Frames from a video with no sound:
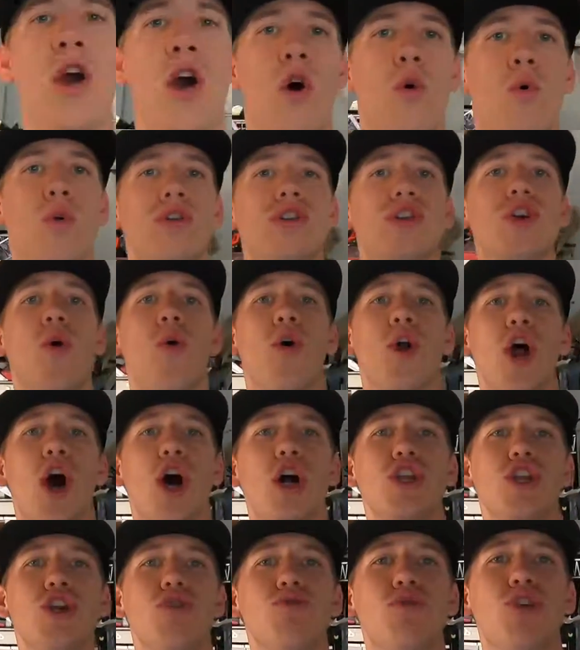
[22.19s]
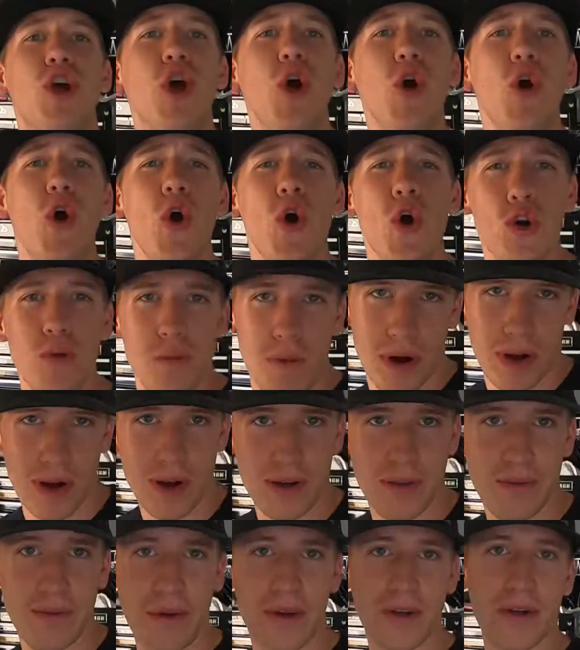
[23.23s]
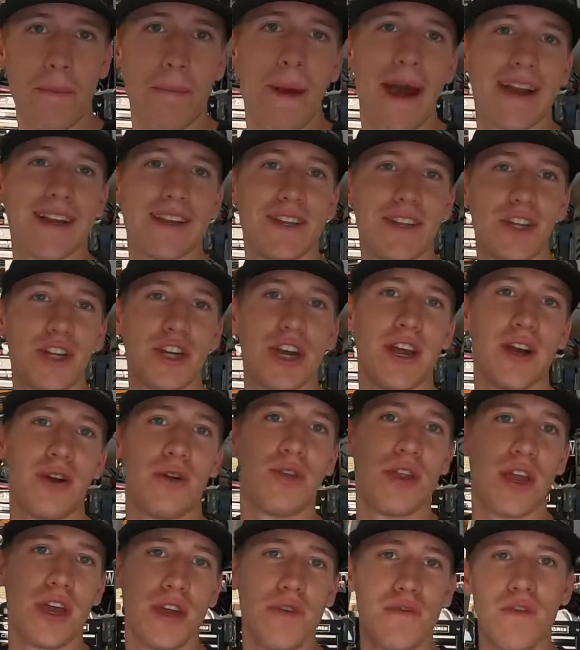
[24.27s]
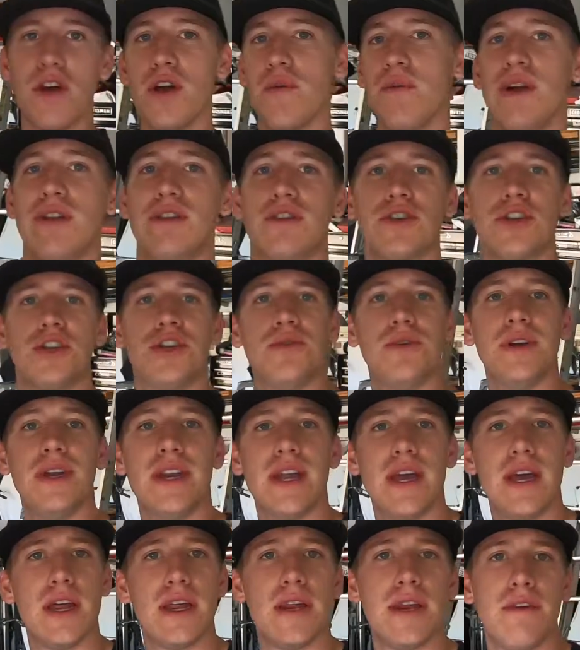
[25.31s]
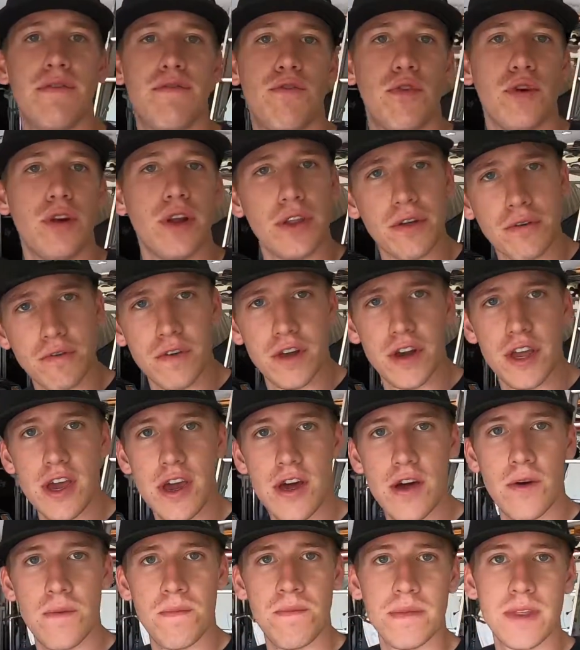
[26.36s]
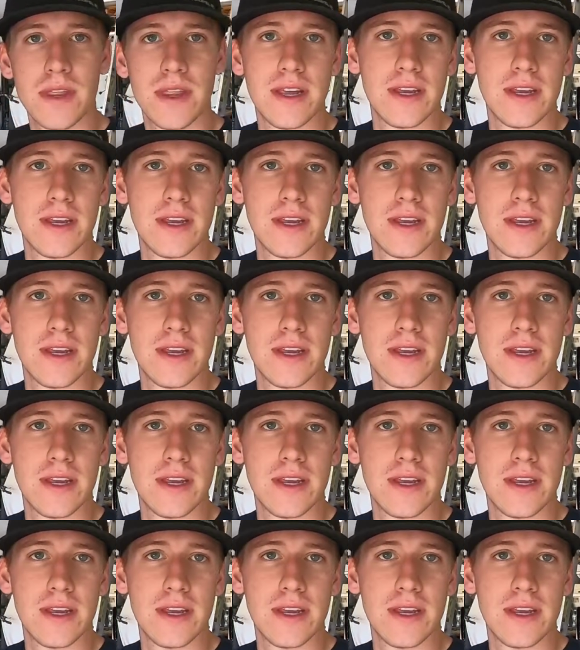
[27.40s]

What's going on, YouTube? Welcome back to the channel. Thank you very much for tuning in for another video.